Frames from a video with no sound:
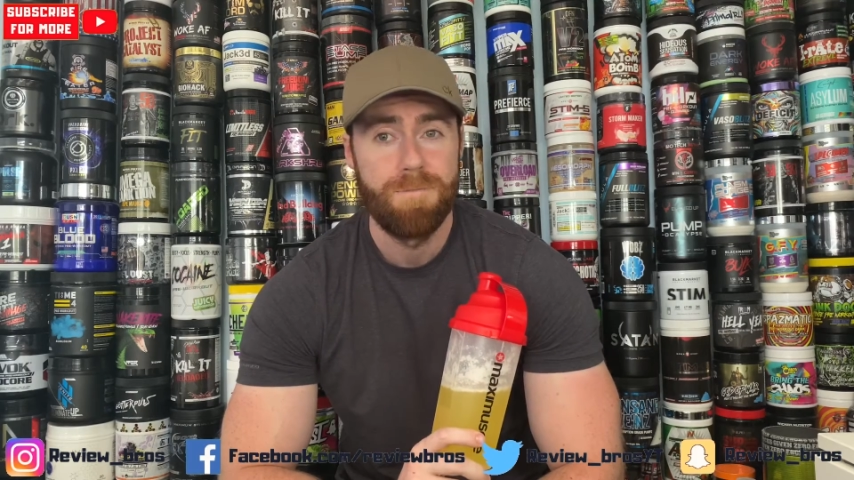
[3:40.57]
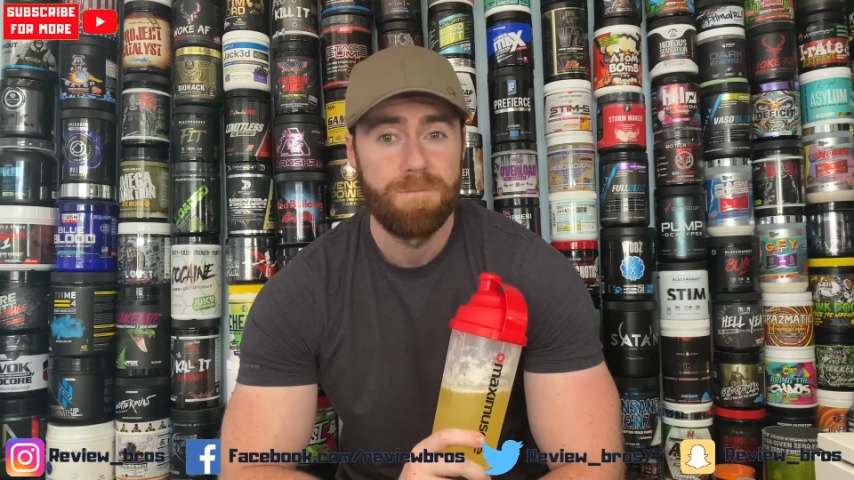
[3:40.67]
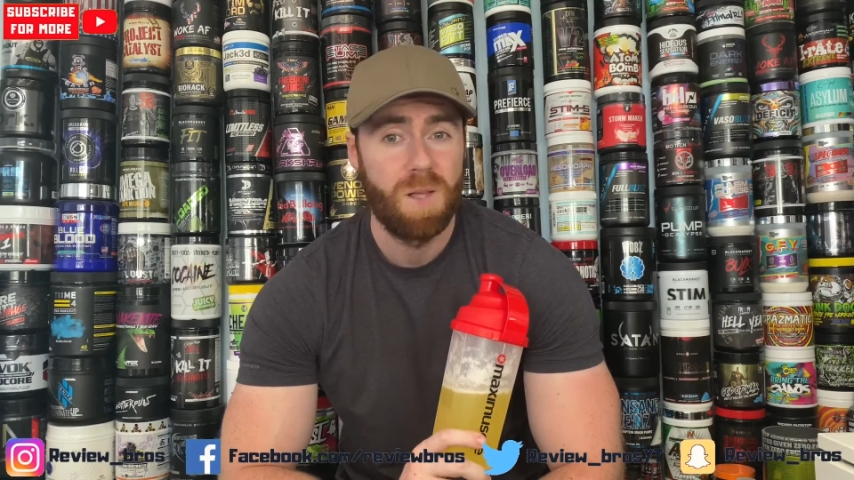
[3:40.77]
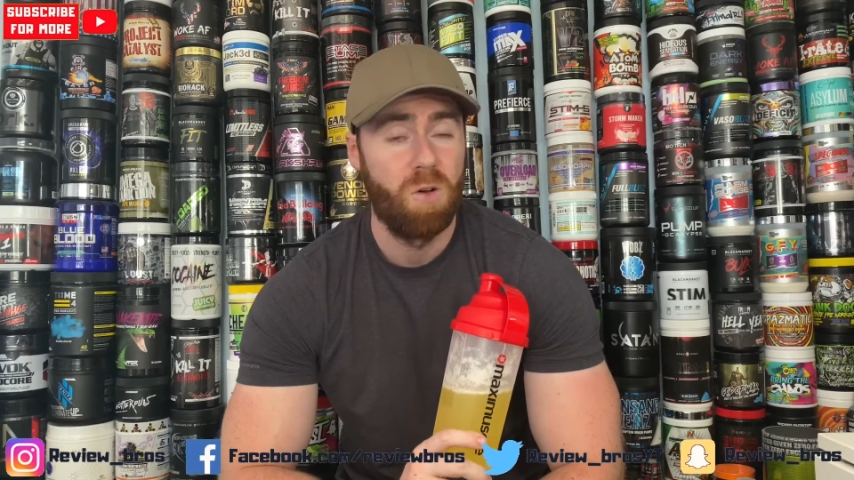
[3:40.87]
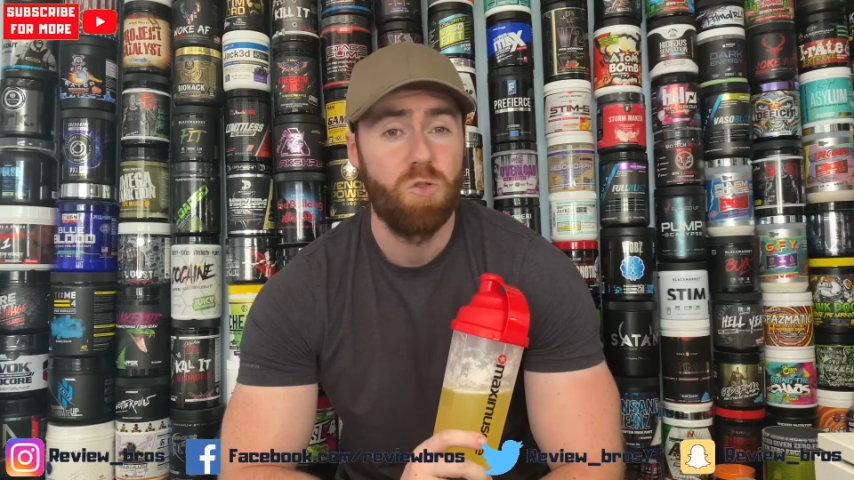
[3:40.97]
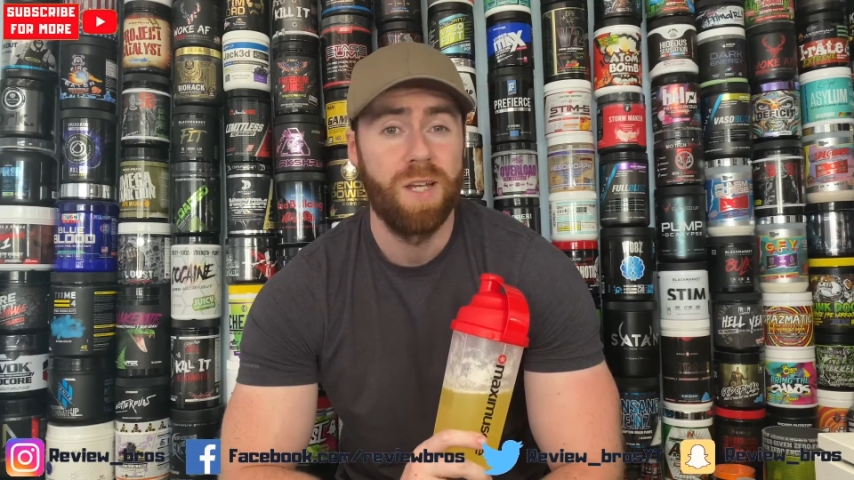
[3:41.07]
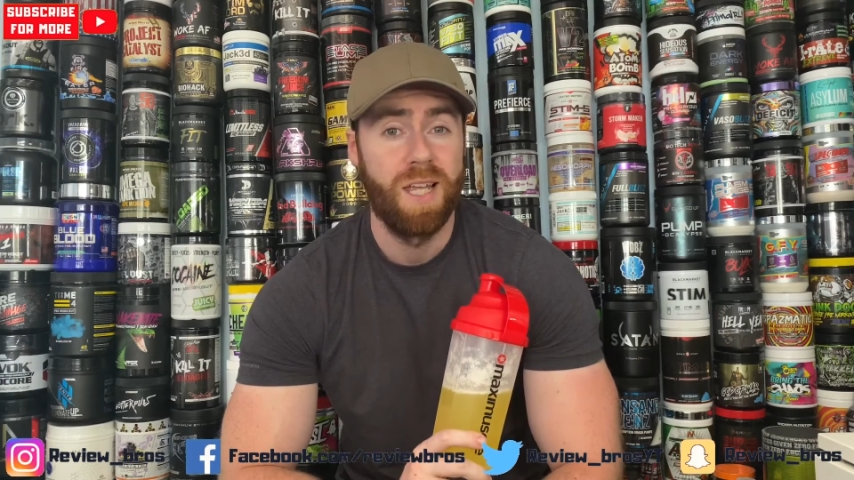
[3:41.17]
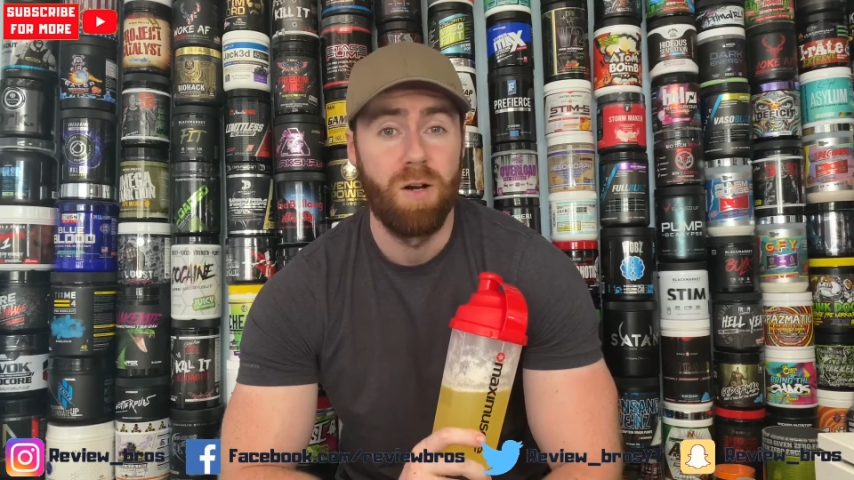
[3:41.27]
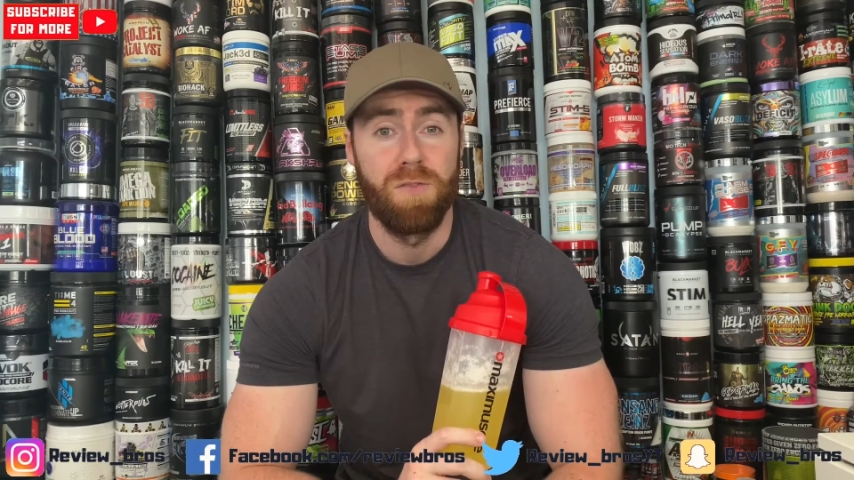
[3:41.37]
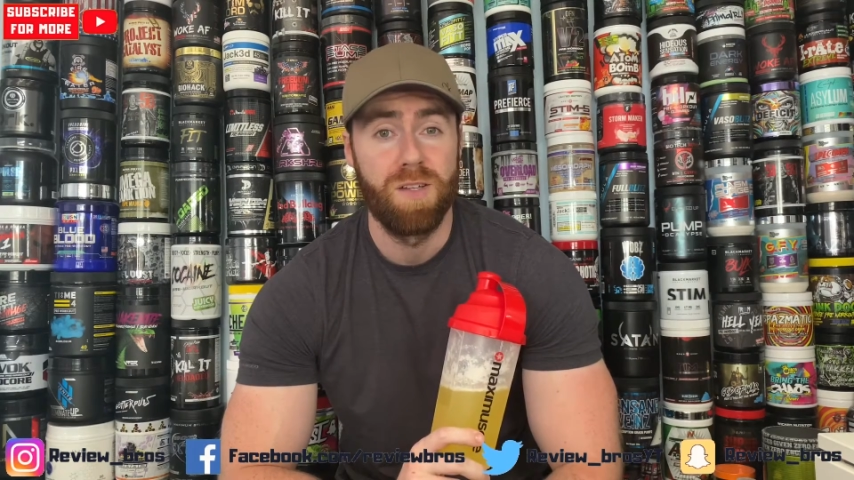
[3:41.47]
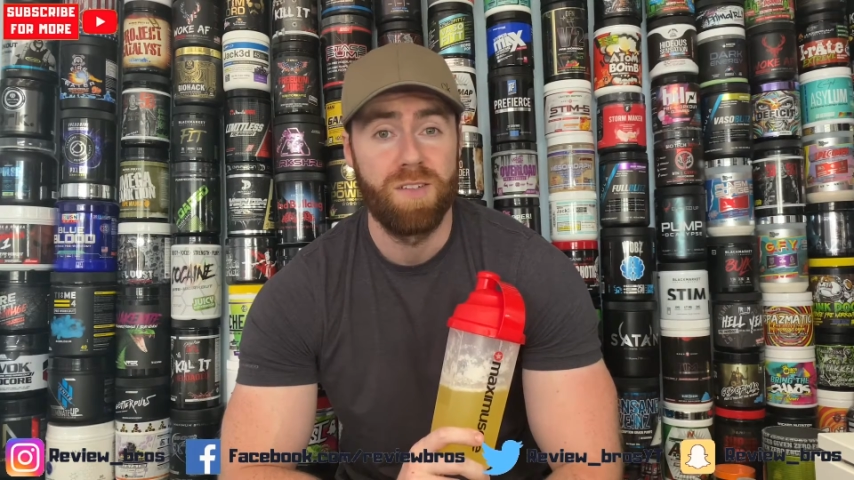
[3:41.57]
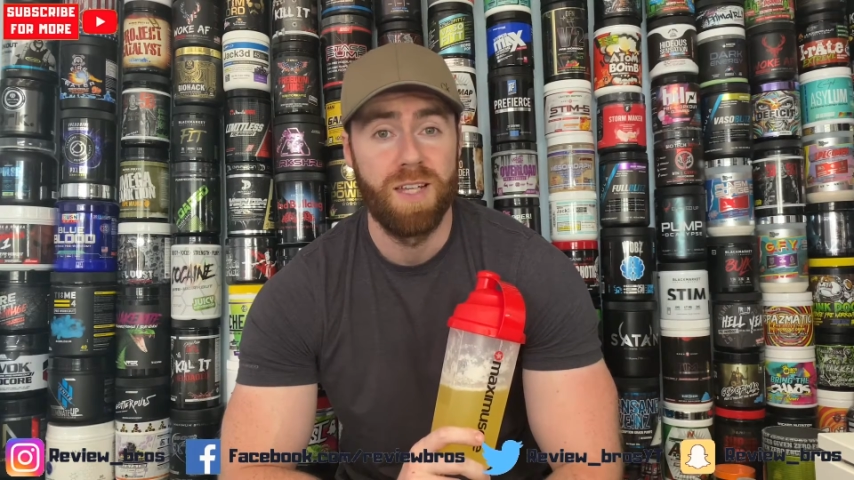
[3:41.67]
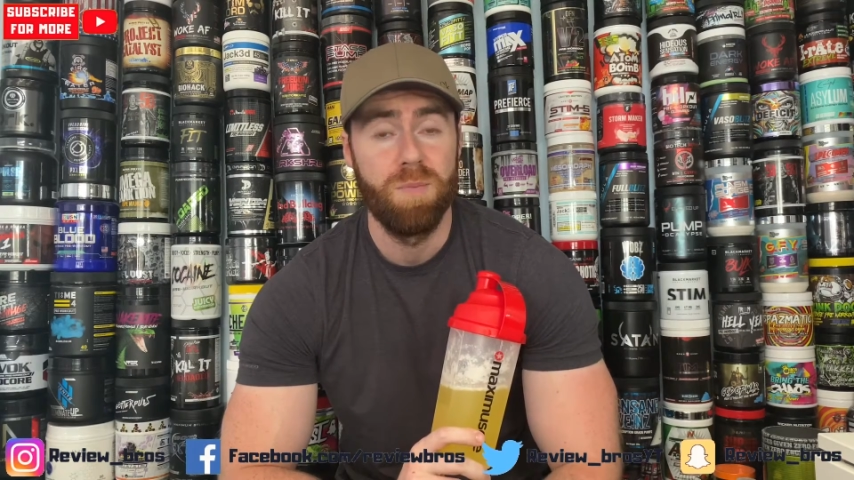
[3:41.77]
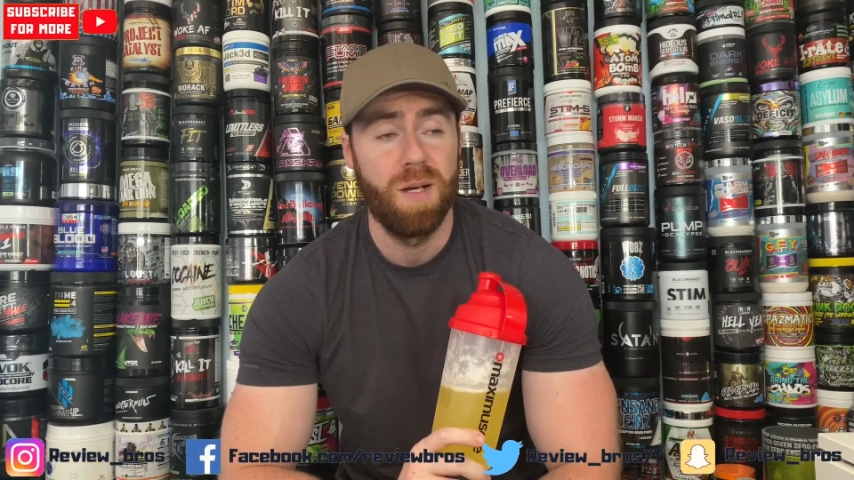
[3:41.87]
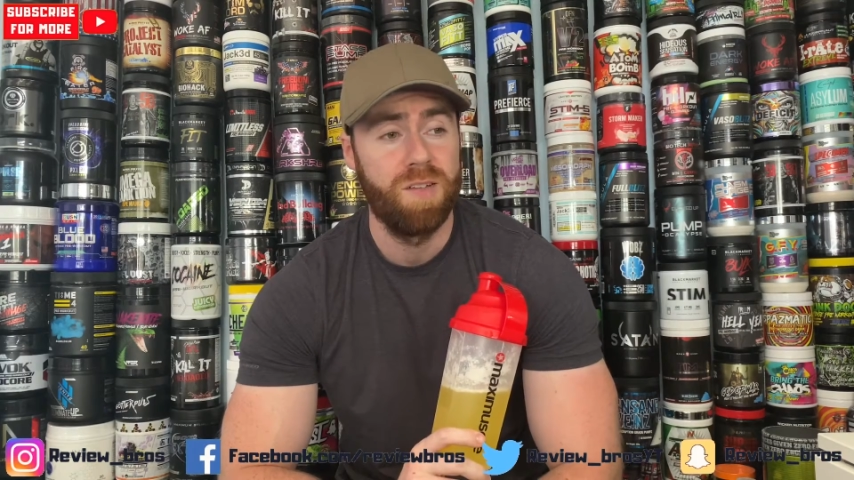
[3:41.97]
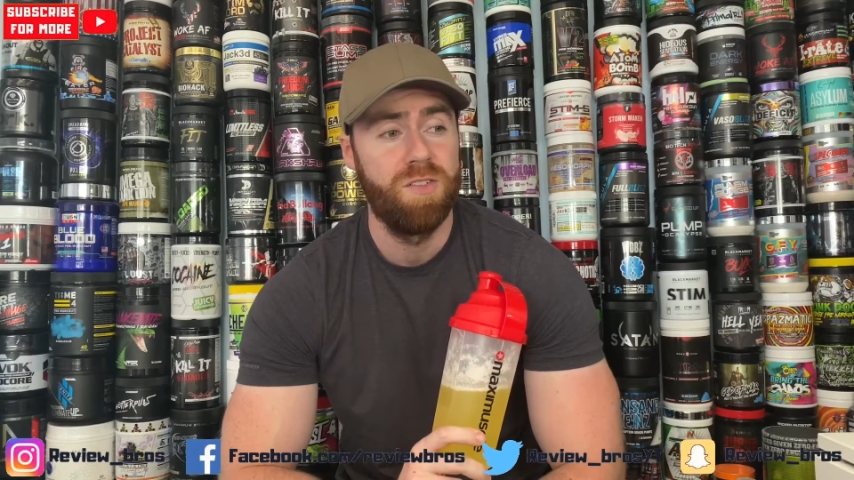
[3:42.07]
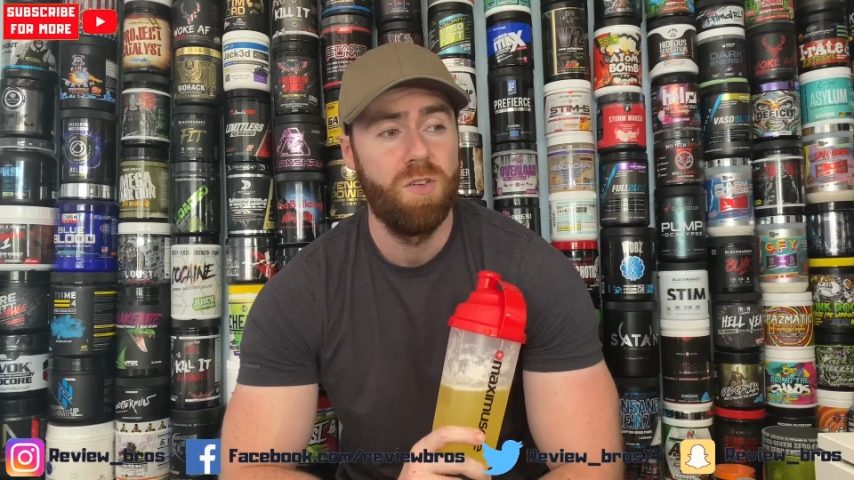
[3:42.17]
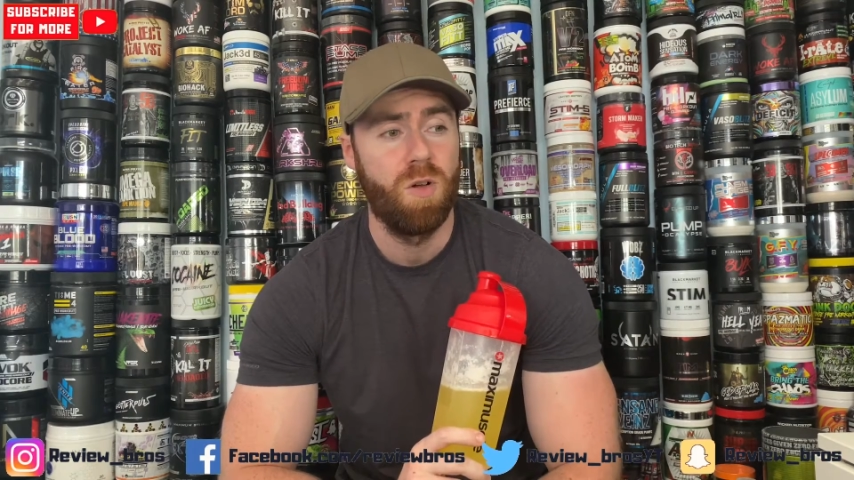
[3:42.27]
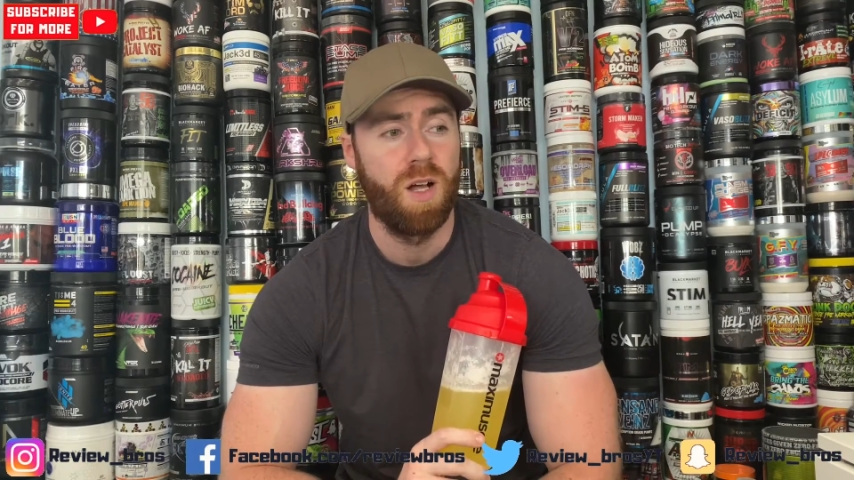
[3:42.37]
I'll drink it obviously, but it's not